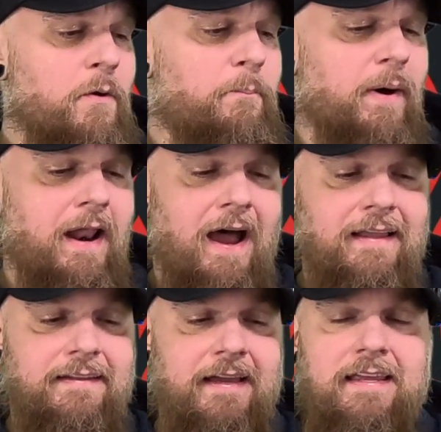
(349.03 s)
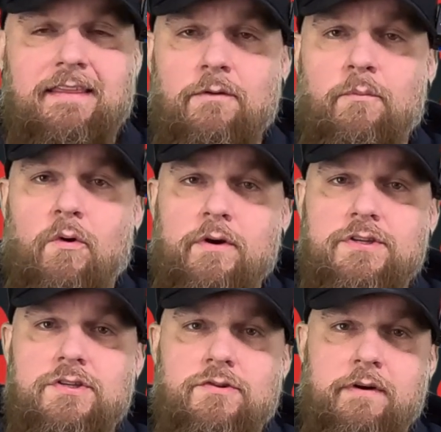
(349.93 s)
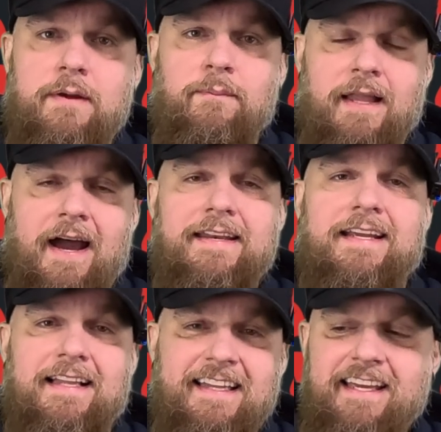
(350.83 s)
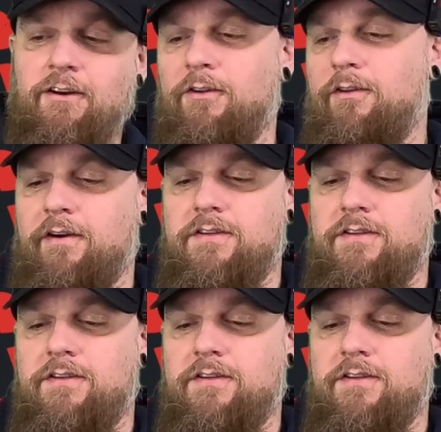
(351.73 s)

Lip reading: but I like the more streamlined, cleaner look.